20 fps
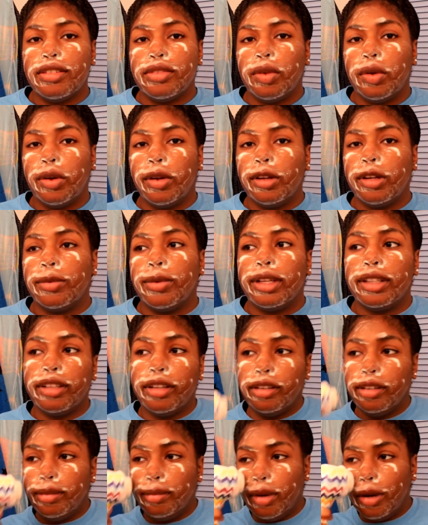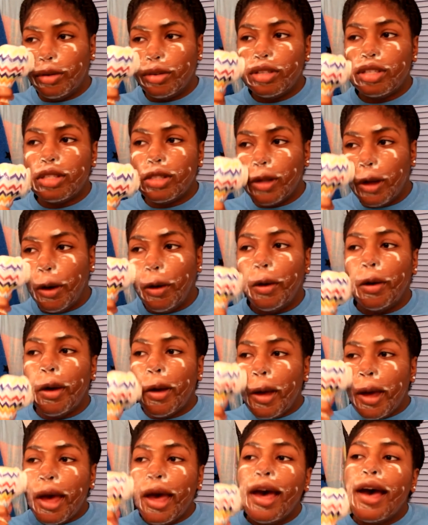is oily right there the most. So
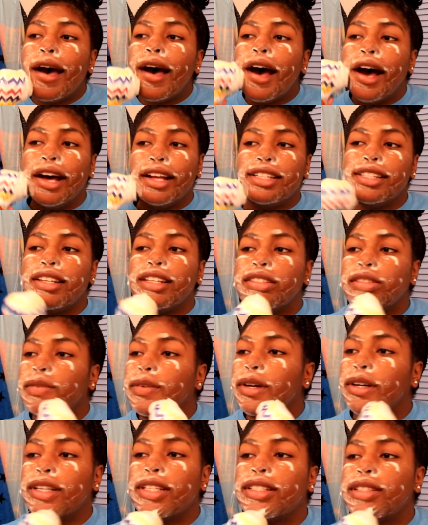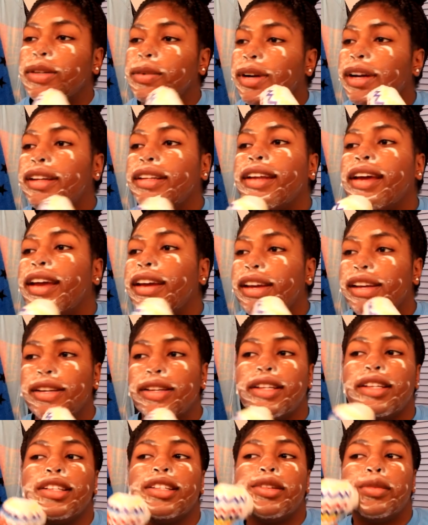I tend to focus around that
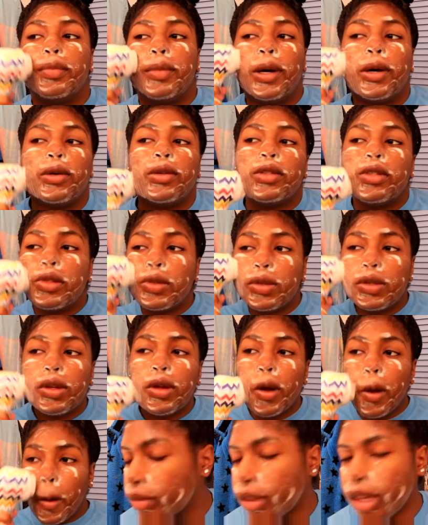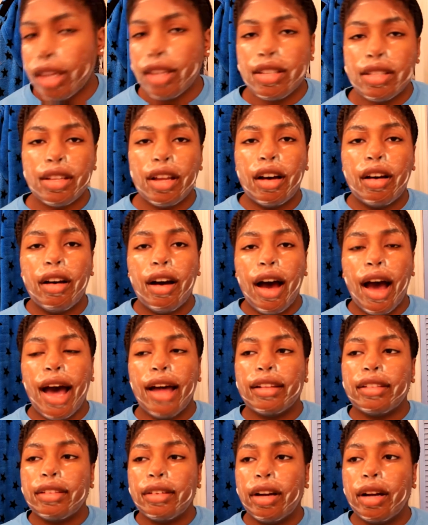area the most. And so
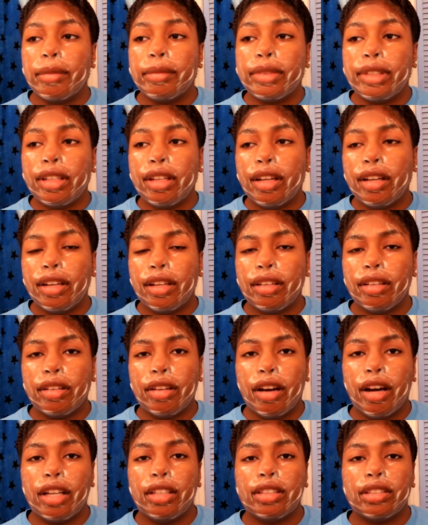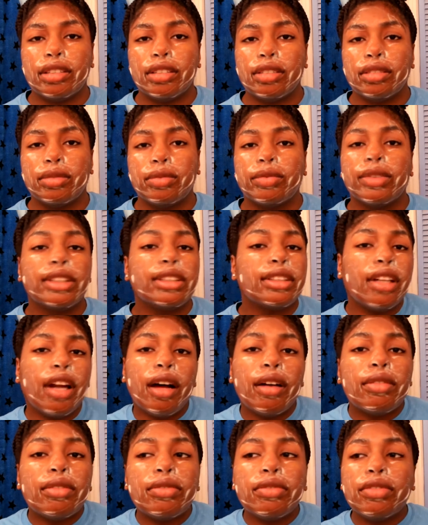after I'm done, you know, I just rinse it
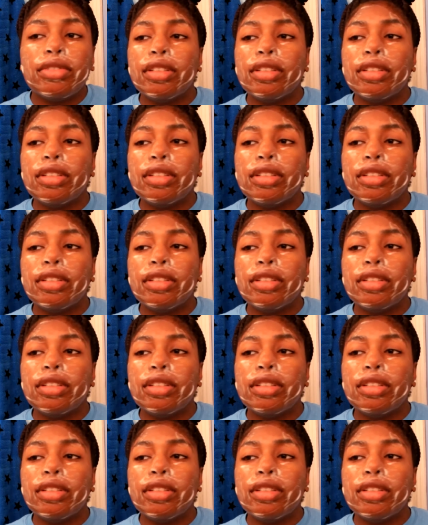off.